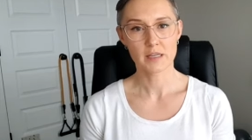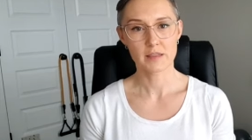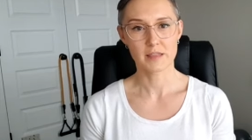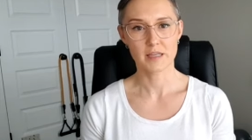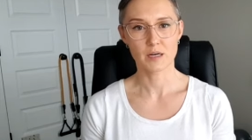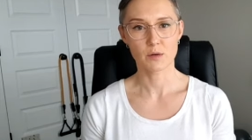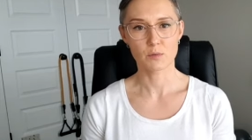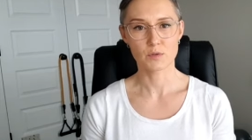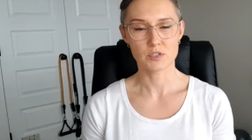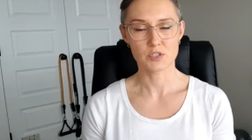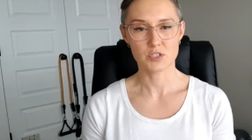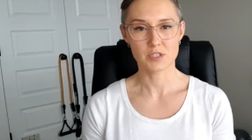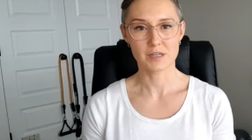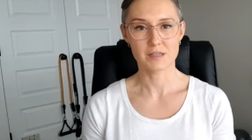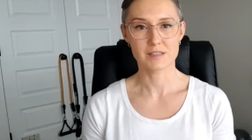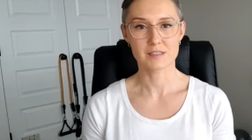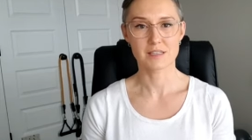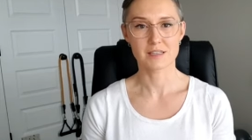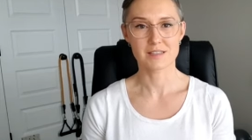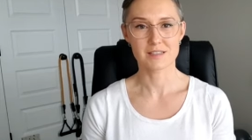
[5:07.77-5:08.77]
that it was
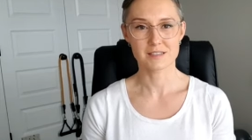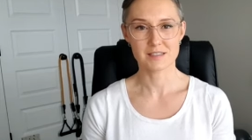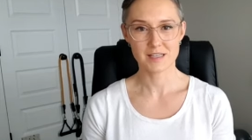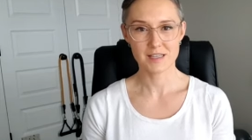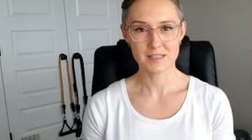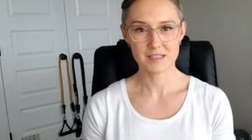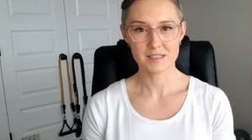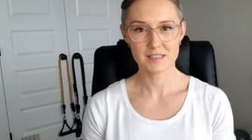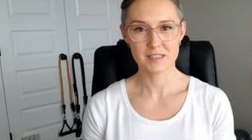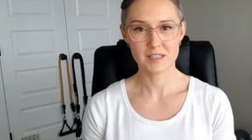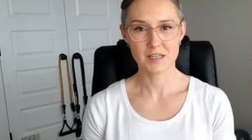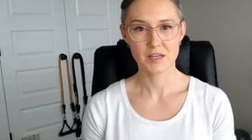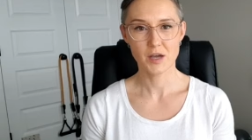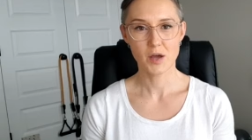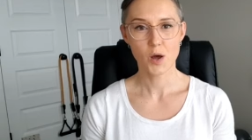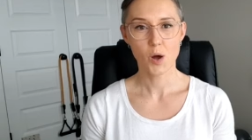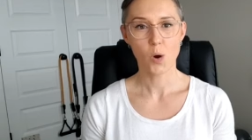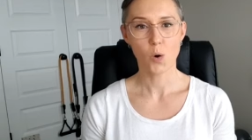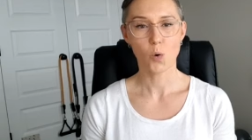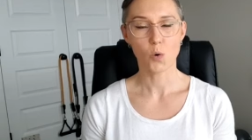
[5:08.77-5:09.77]
just a cyst
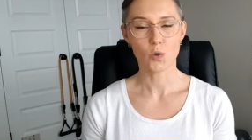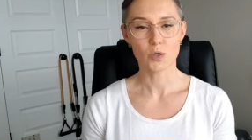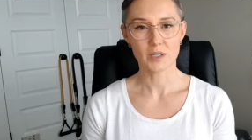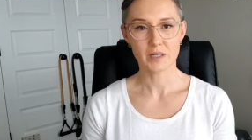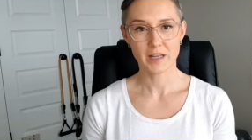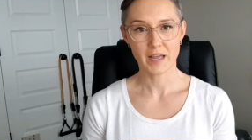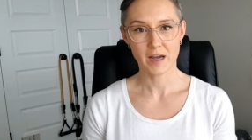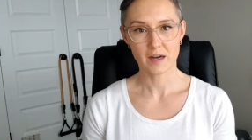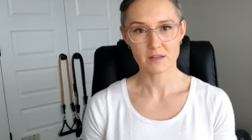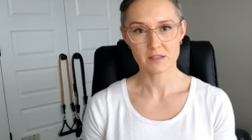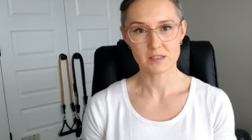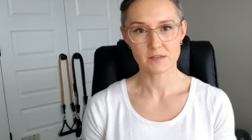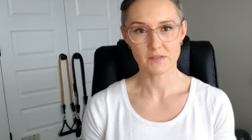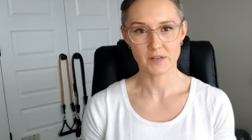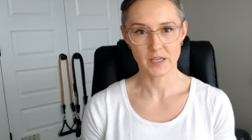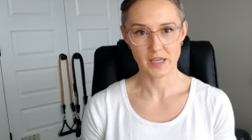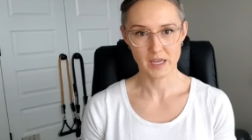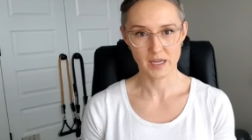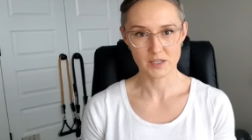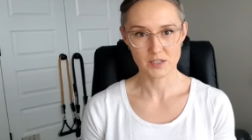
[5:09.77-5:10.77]
or a
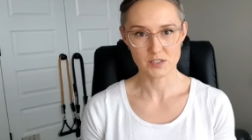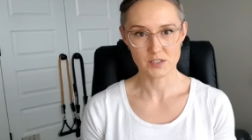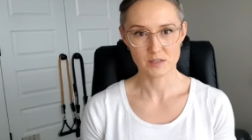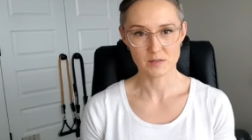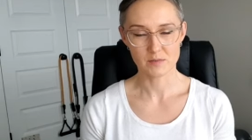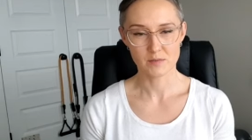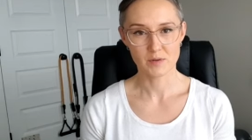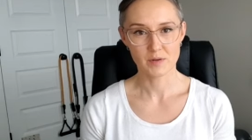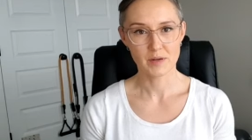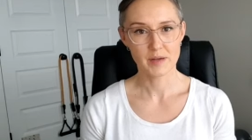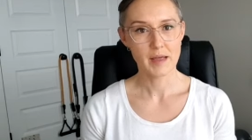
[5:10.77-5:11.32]
calcification.